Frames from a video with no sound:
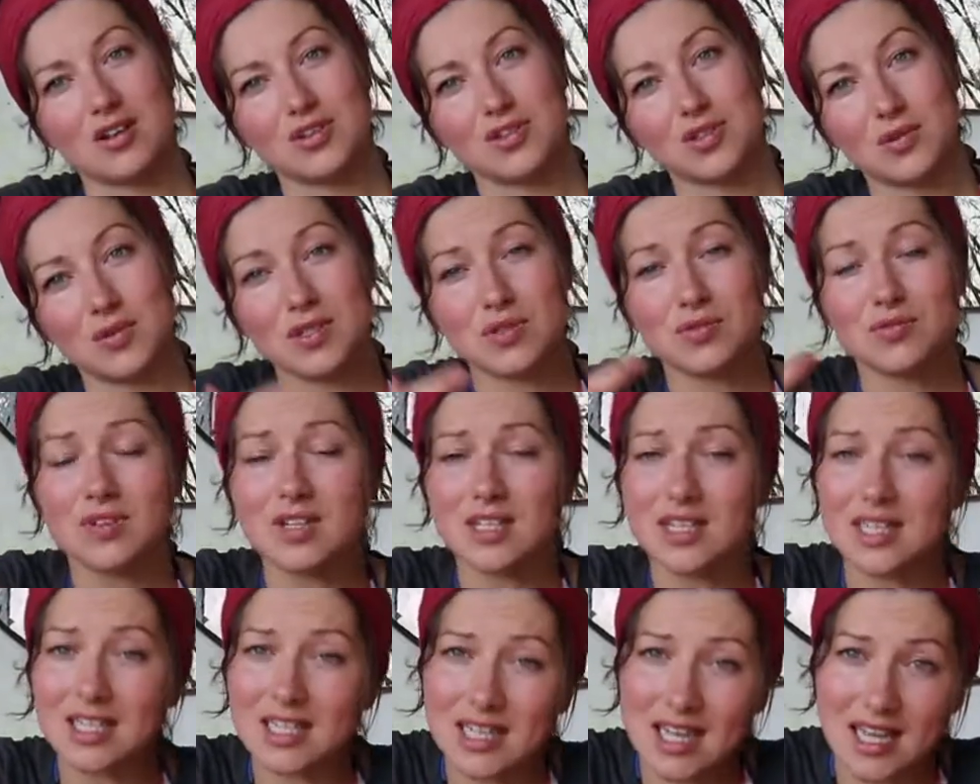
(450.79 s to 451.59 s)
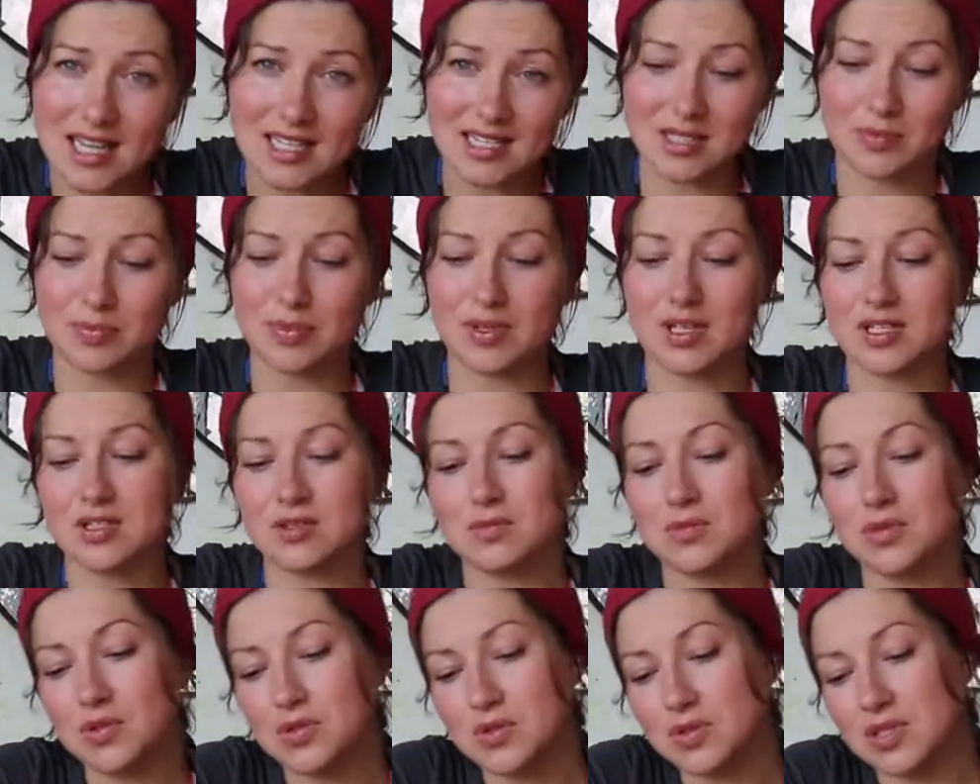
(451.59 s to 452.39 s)
So it's really nice to play
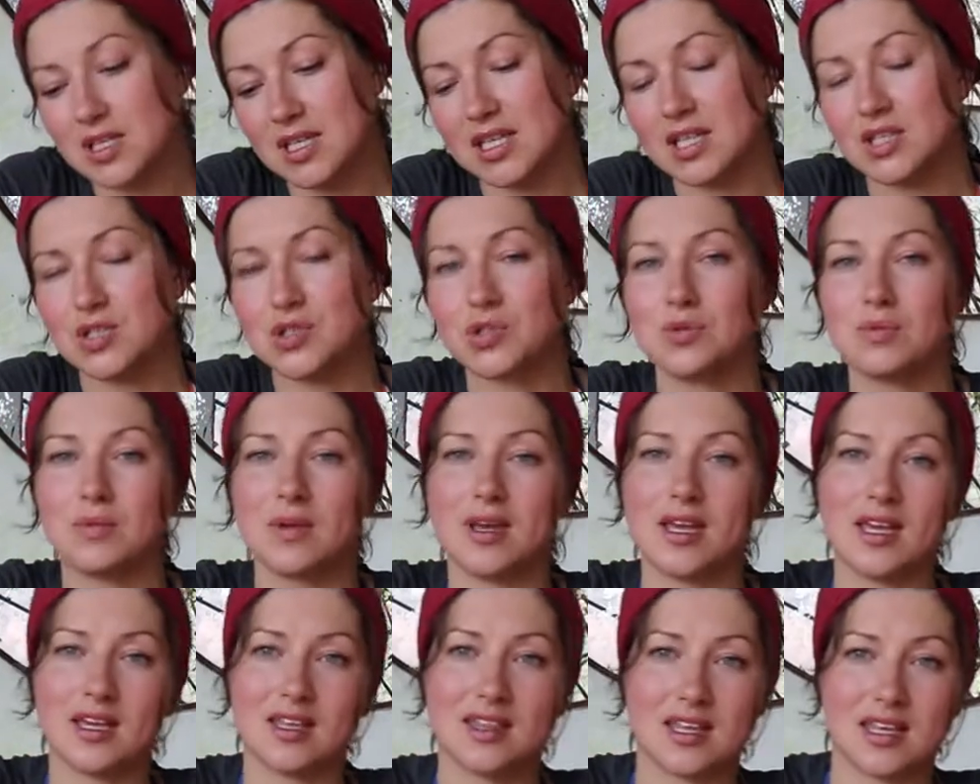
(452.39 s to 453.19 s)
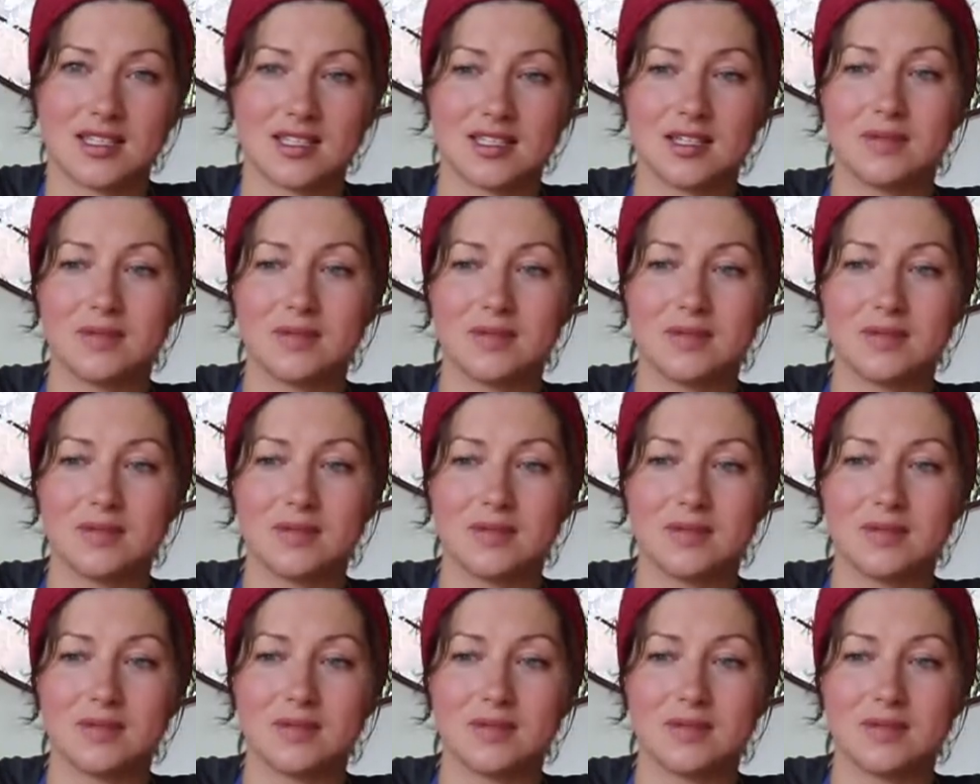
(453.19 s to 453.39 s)
some music as you make this,